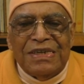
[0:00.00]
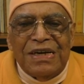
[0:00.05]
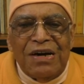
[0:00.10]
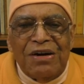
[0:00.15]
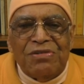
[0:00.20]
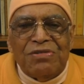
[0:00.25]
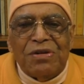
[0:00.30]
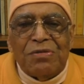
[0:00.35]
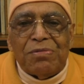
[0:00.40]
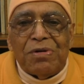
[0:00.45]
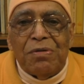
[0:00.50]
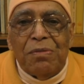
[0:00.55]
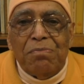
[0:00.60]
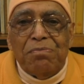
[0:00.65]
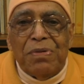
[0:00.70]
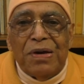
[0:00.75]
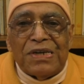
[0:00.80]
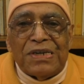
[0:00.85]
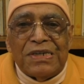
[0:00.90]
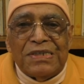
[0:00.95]
Out of
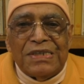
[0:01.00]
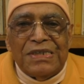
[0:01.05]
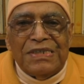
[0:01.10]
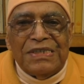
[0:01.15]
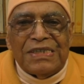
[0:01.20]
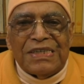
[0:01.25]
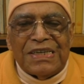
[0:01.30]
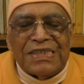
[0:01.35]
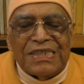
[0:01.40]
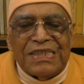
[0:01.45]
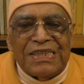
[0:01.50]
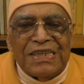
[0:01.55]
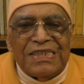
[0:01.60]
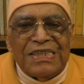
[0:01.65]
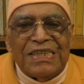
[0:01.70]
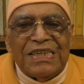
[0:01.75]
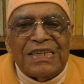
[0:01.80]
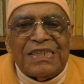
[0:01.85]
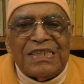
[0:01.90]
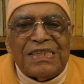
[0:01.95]
compassion Jesus said
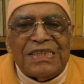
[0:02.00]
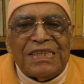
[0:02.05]
that.